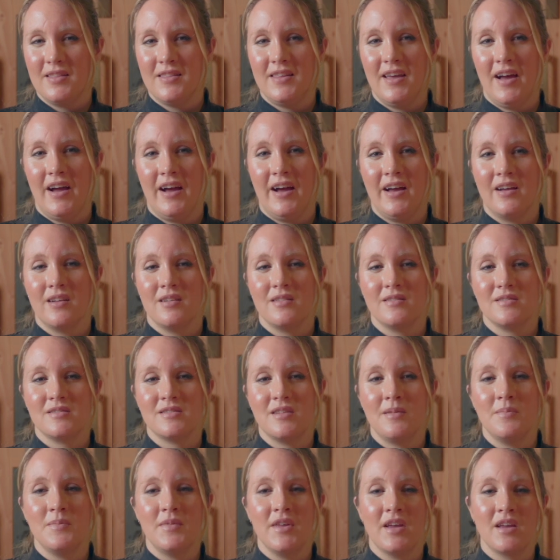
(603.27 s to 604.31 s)
that
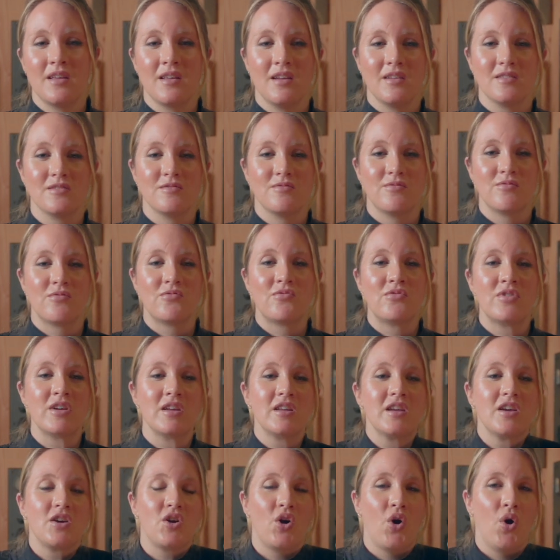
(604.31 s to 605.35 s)
something that's
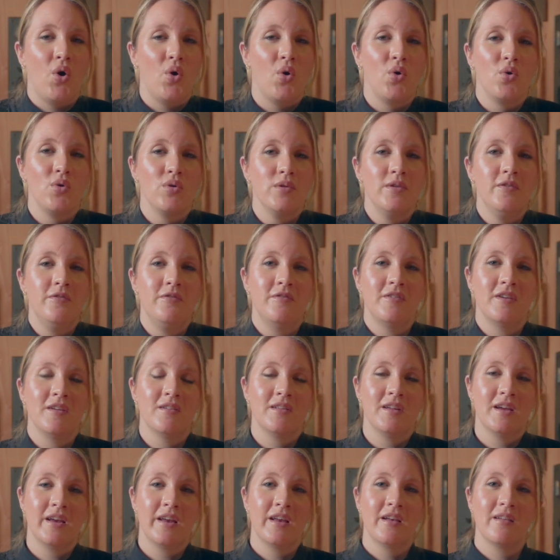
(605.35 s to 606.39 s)
really cold
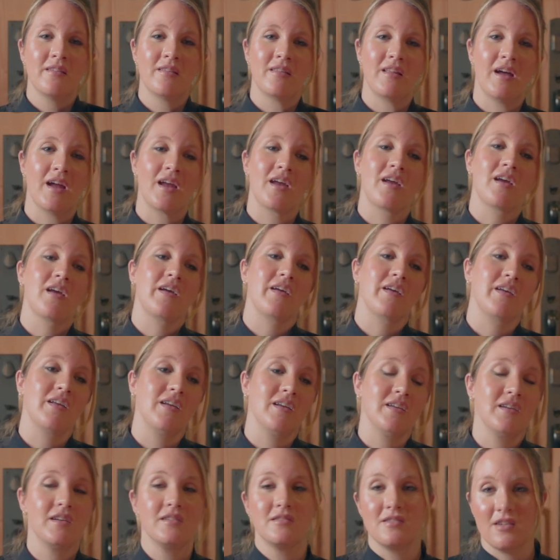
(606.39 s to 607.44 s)
feeling, like
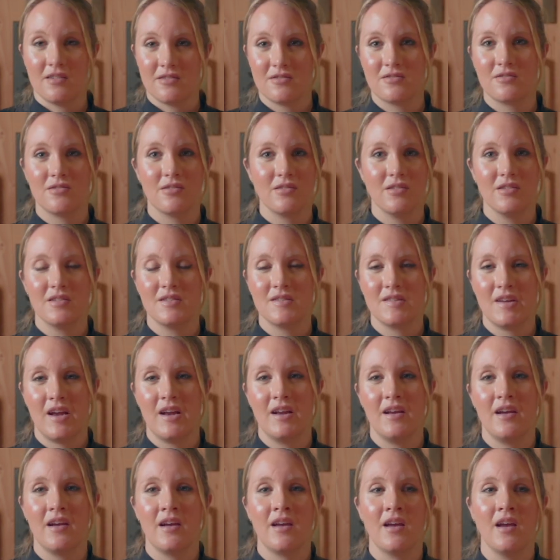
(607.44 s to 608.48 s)
an industrial
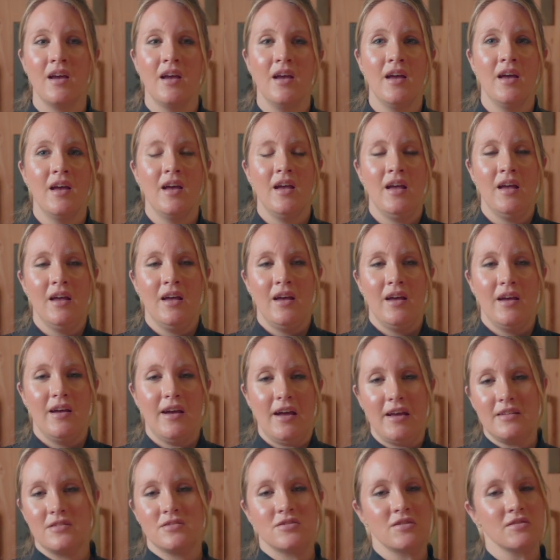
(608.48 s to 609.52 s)
aesthetic,
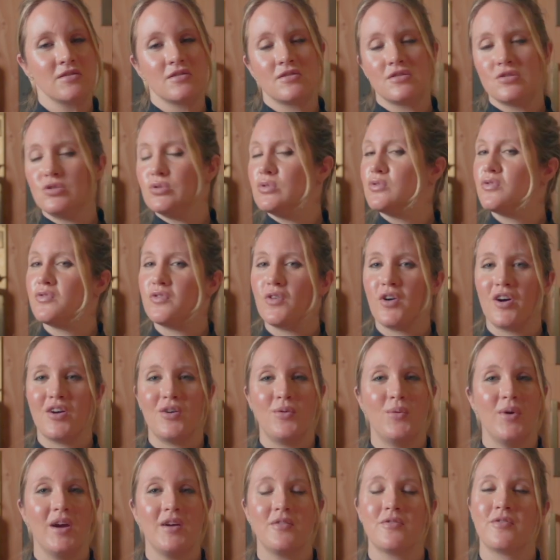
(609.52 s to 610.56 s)
it's just too far
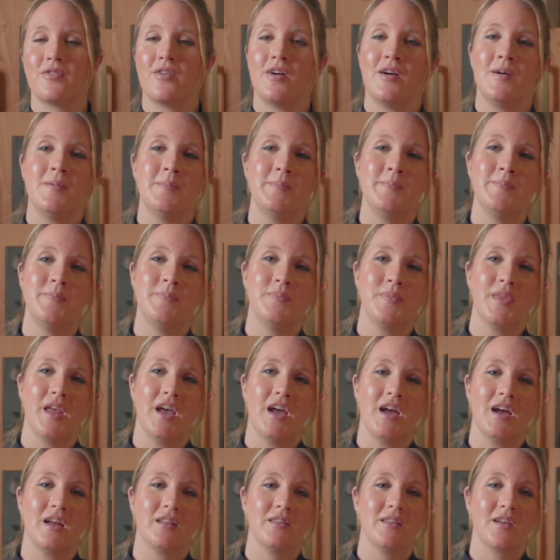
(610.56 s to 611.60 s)
away from,
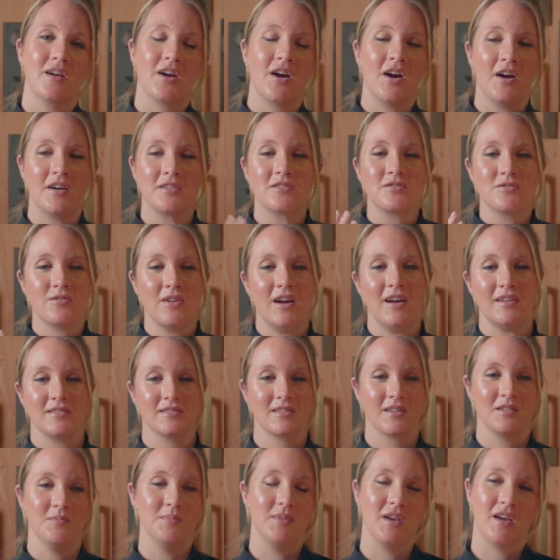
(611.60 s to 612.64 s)
and the contrast
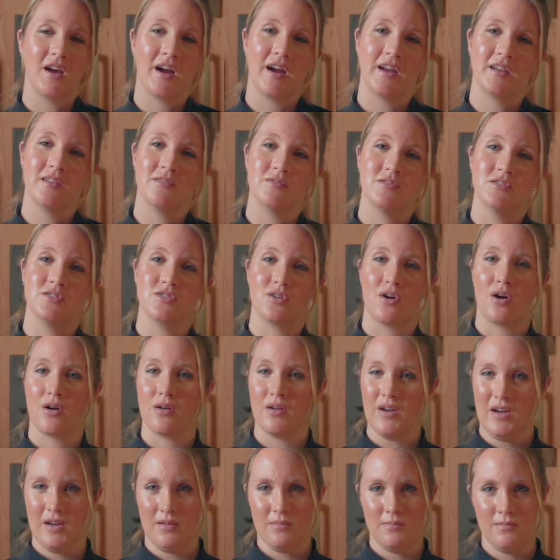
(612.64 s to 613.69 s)
can be kind of
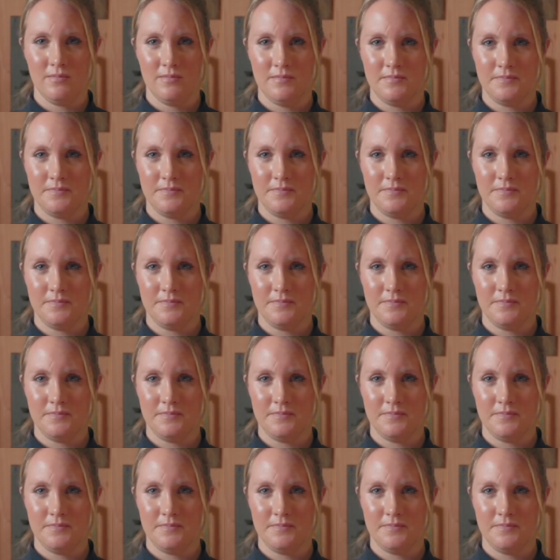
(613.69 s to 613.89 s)
jarring.